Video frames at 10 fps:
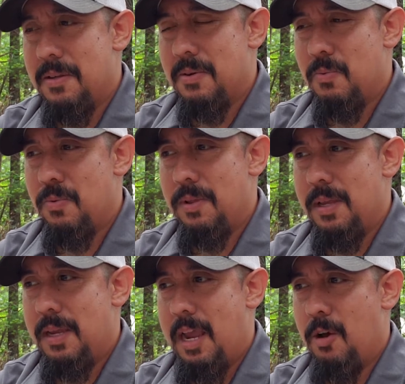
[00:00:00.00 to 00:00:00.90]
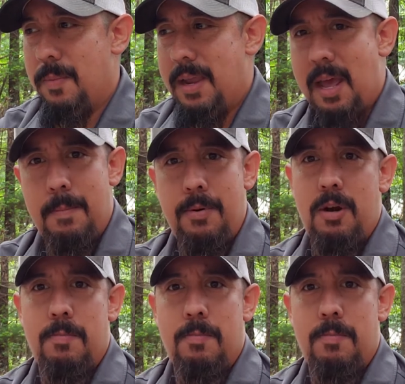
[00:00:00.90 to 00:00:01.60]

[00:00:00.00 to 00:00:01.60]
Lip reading: it really helped me kind of put in